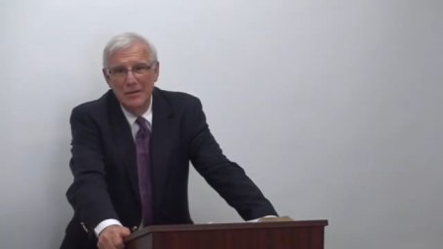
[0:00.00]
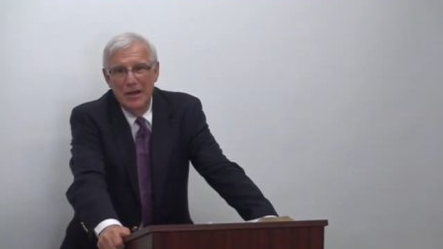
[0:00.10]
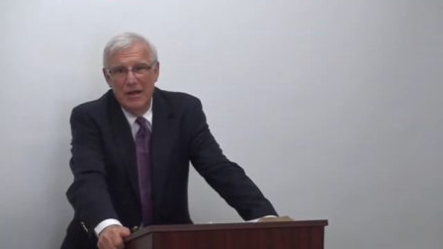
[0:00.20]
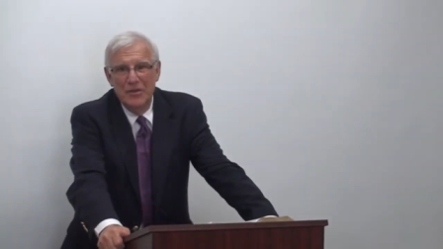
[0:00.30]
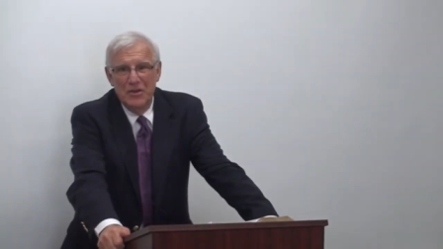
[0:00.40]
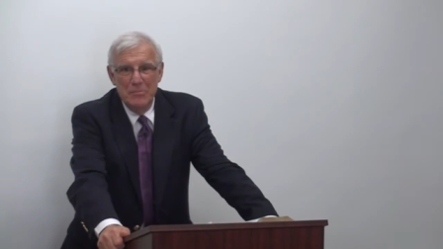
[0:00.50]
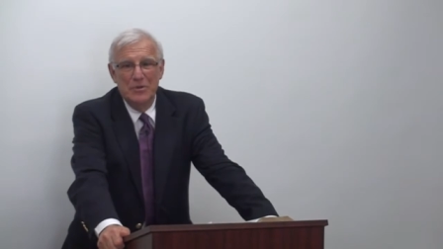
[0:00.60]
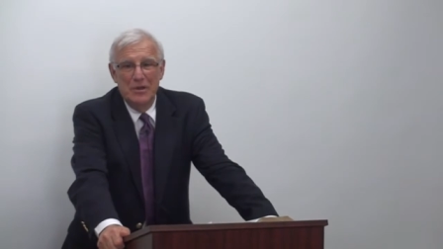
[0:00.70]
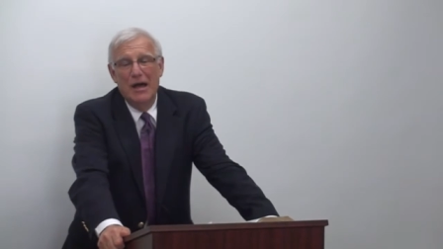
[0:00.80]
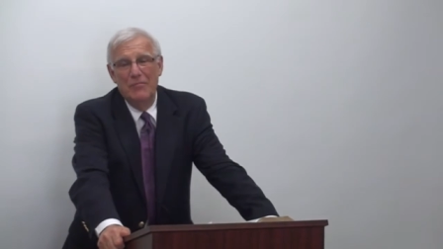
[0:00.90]
of the,
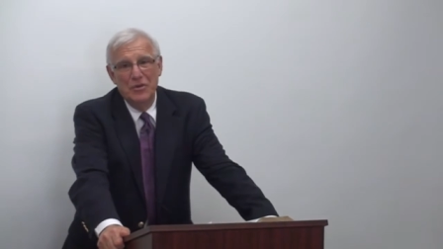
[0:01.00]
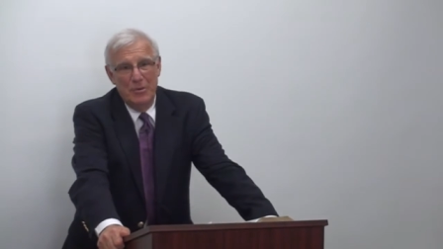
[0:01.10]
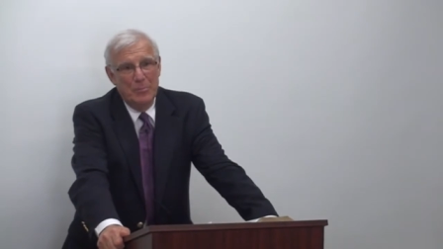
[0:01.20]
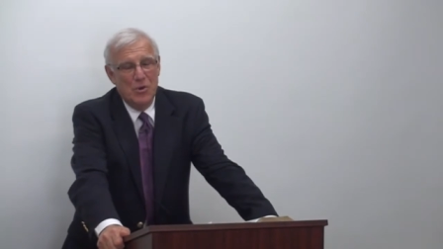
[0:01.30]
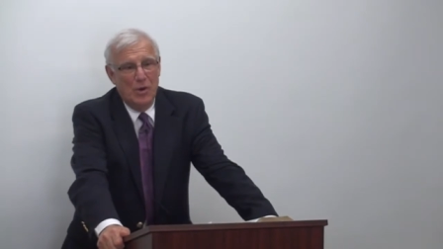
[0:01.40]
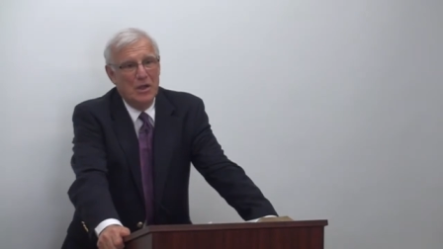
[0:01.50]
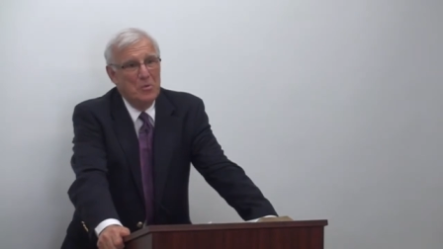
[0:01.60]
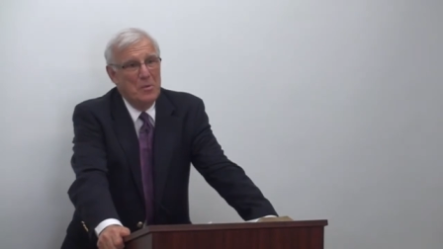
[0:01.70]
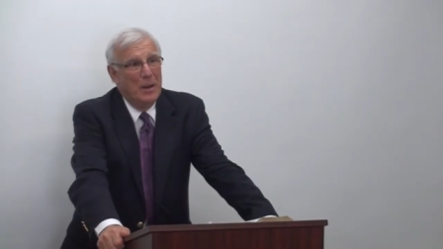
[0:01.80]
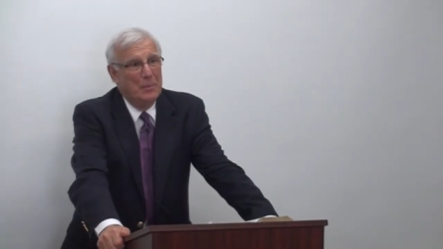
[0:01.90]
Dem- of the
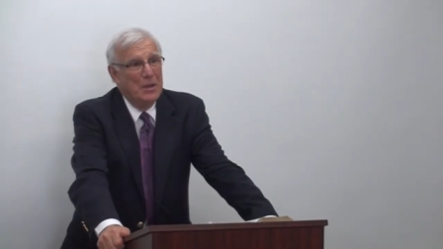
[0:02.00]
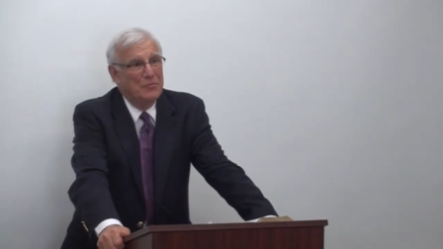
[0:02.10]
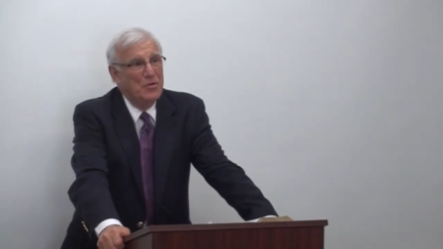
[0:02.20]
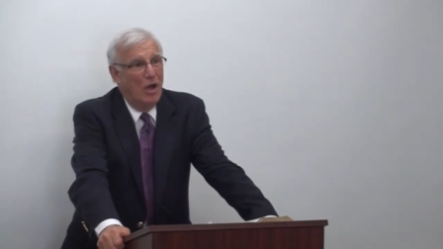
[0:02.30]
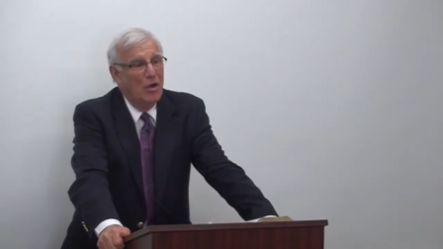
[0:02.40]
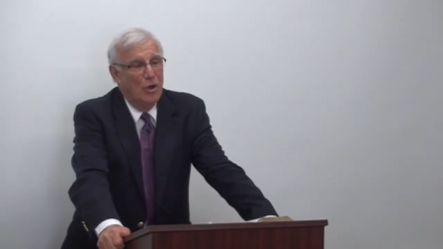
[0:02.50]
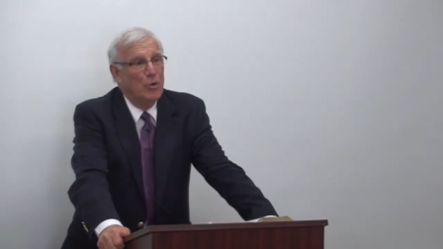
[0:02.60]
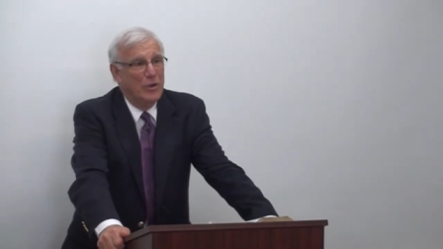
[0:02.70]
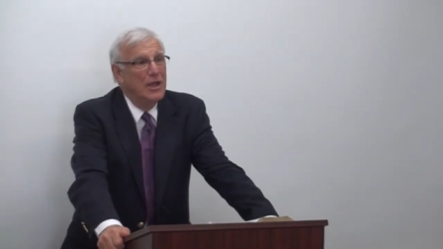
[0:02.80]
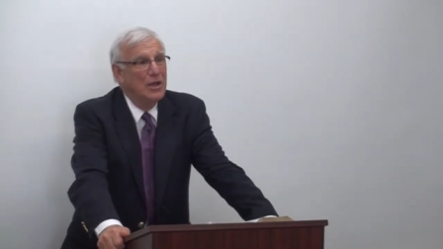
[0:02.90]
Democratic Republic of
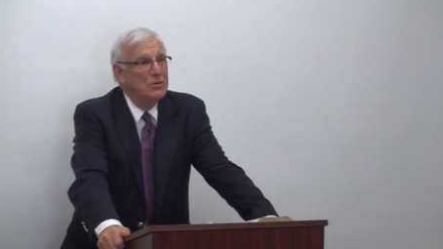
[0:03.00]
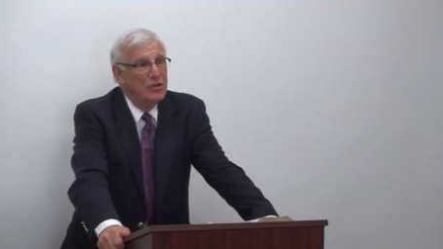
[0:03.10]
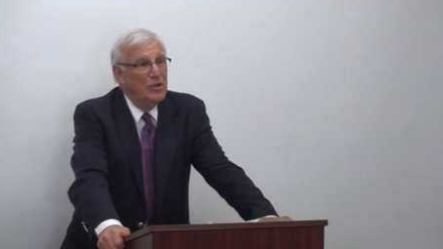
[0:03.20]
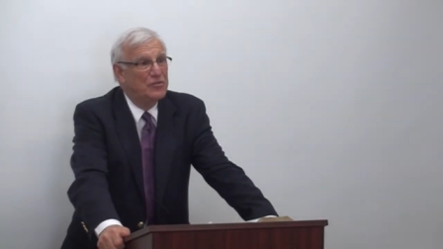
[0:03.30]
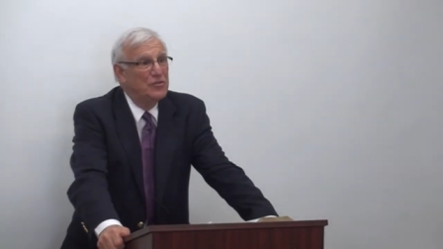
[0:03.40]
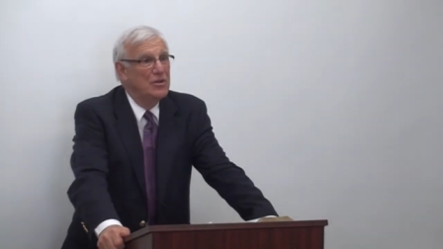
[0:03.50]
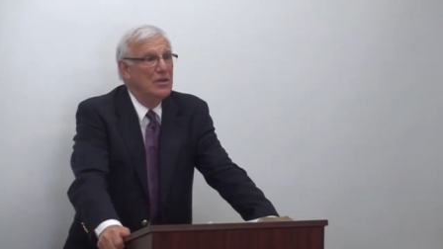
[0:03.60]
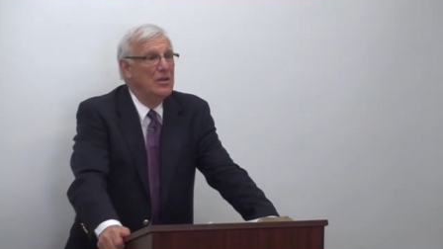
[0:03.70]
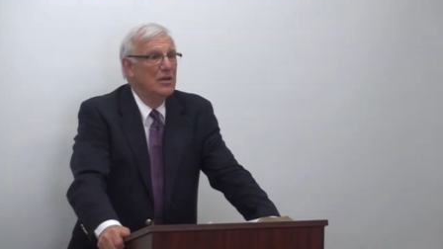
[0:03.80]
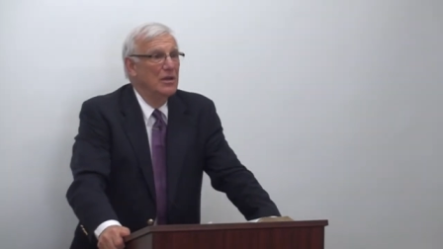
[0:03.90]
Congo in
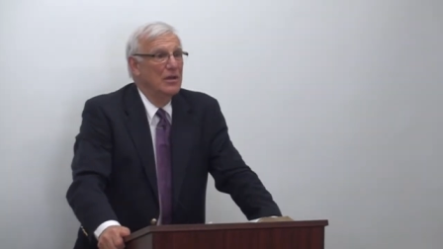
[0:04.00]
D.C.